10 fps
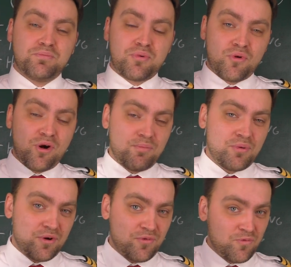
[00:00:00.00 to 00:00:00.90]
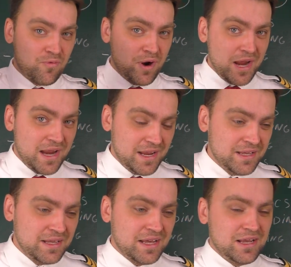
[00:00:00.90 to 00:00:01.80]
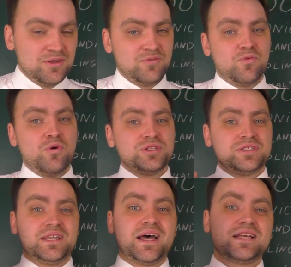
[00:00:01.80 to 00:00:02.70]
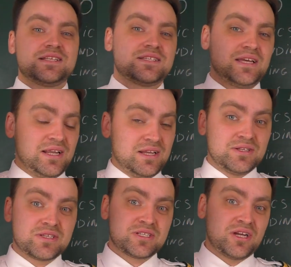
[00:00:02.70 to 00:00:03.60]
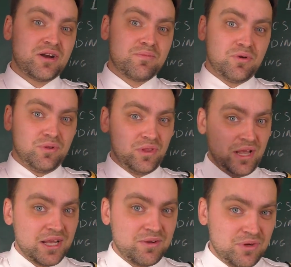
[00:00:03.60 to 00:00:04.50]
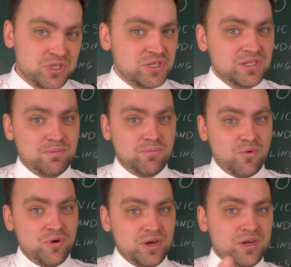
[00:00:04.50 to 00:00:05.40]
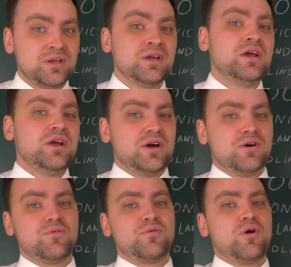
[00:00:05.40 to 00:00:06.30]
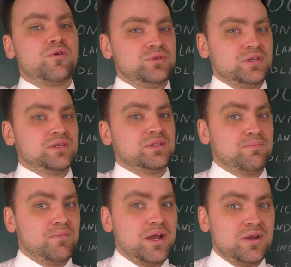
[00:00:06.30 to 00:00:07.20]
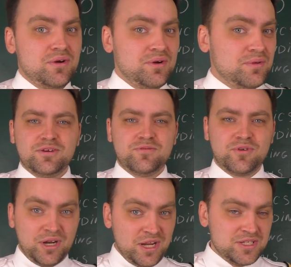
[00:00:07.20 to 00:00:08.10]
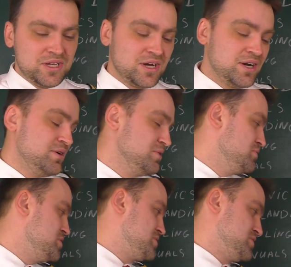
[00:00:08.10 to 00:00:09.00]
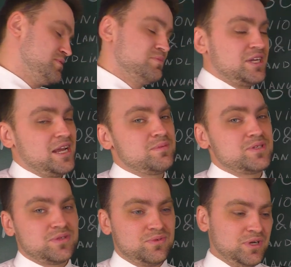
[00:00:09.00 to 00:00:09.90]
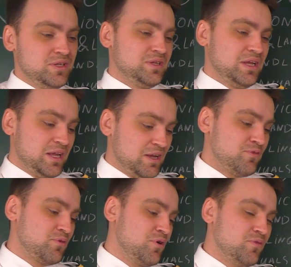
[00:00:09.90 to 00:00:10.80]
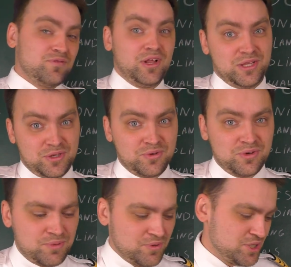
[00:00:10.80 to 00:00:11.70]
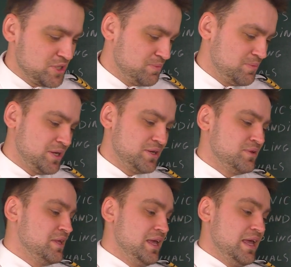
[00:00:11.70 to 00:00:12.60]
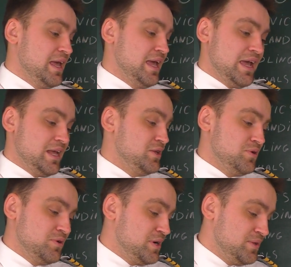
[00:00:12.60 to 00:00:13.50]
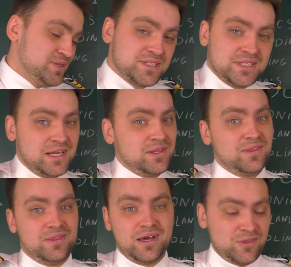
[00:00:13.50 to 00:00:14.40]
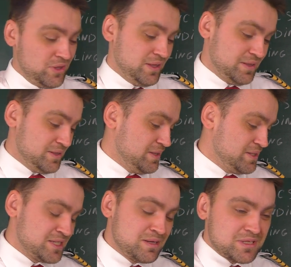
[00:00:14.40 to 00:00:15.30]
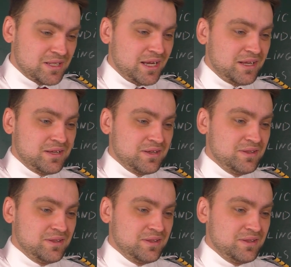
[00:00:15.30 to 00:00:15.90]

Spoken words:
proper way, in what nice and understandable language the Boeing wrote the manual. For ATR, you just sometimes read FCOM, Flight Crew Operation Manual, and you understand nothing. It seems like